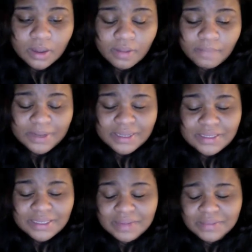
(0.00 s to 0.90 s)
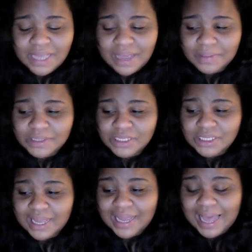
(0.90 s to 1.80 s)
But at the same time, it's just
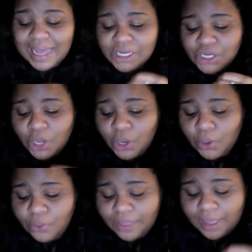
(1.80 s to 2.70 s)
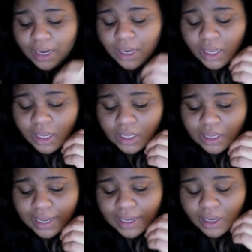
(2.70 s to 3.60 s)
like, I know that, like